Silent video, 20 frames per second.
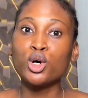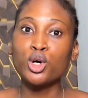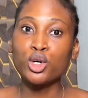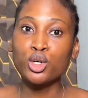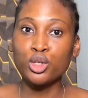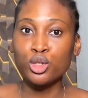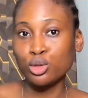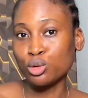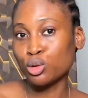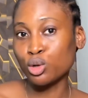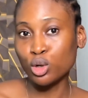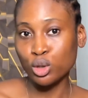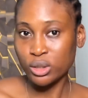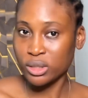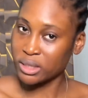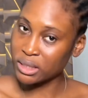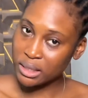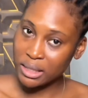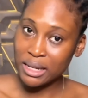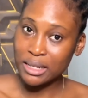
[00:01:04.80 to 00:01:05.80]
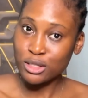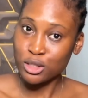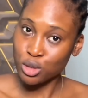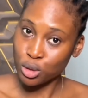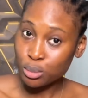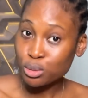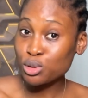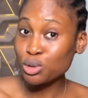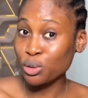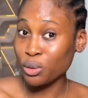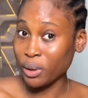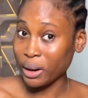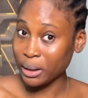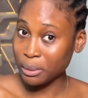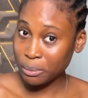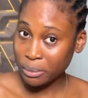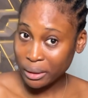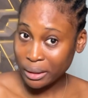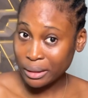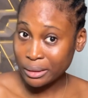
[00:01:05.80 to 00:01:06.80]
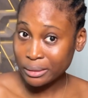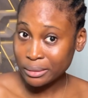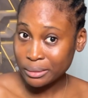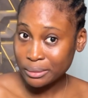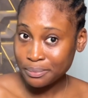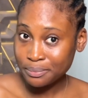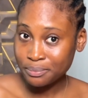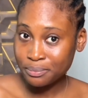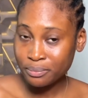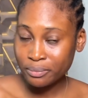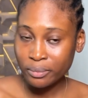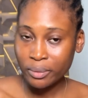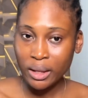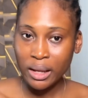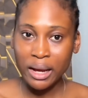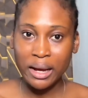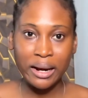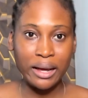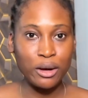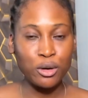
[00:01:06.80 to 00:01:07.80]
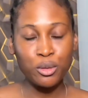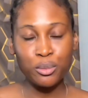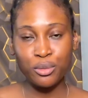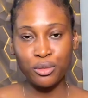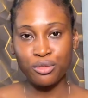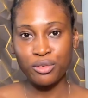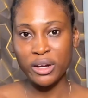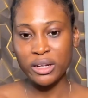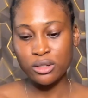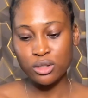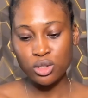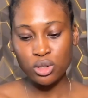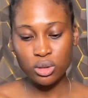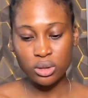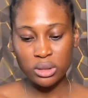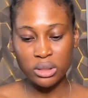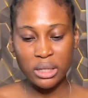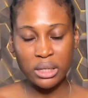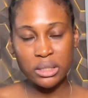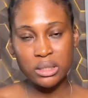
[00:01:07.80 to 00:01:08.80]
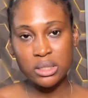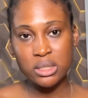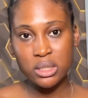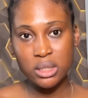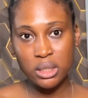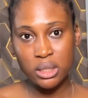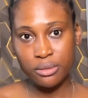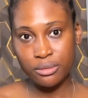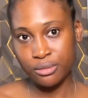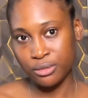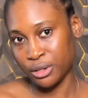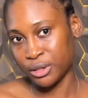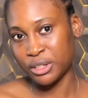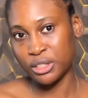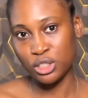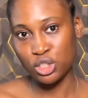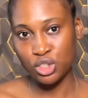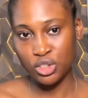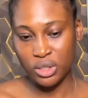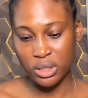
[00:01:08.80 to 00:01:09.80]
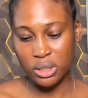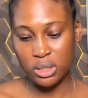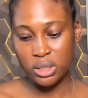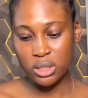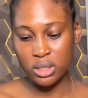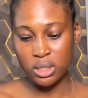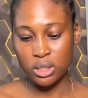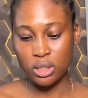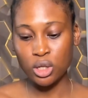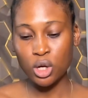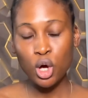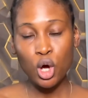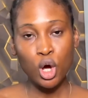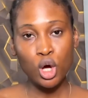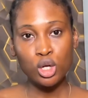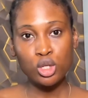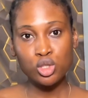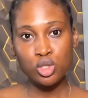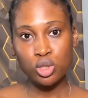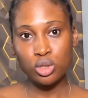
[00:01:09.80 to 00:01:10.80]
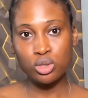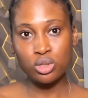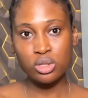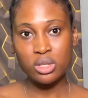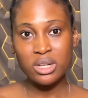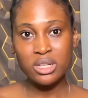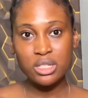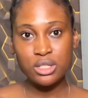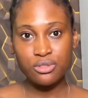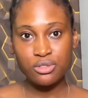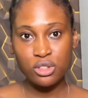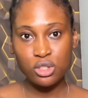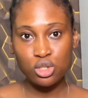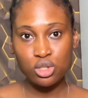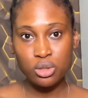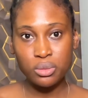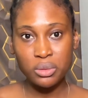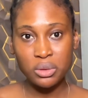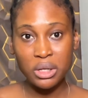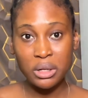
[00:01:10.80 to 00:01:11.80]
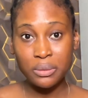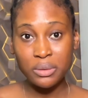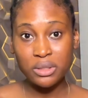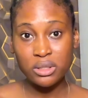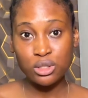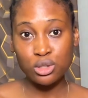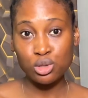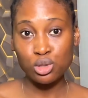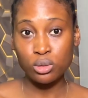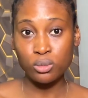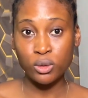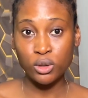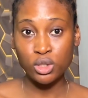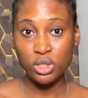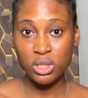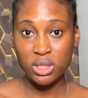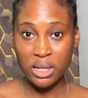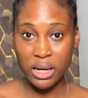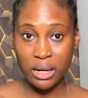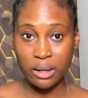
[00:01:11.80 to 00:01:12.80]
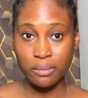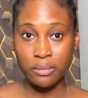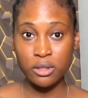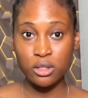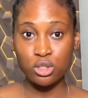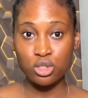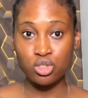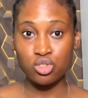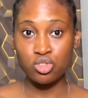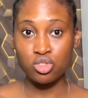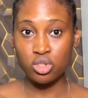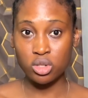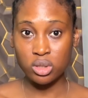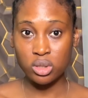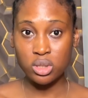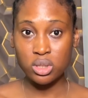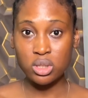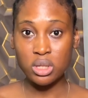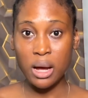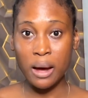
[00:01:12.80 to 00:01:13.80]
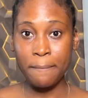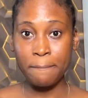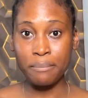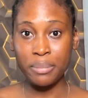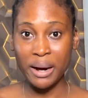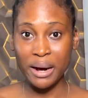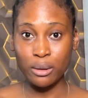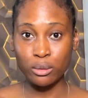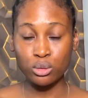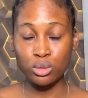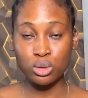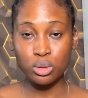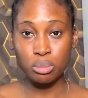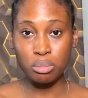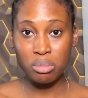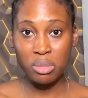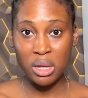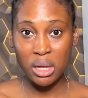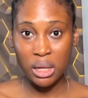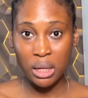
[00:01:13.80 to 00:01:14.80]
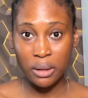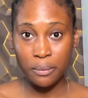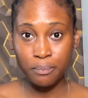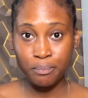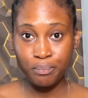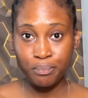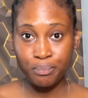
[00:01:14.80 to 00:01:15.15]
you consider subscribing, and I hope you find this content very interesting. So today's video, without wasting so much time, is just about me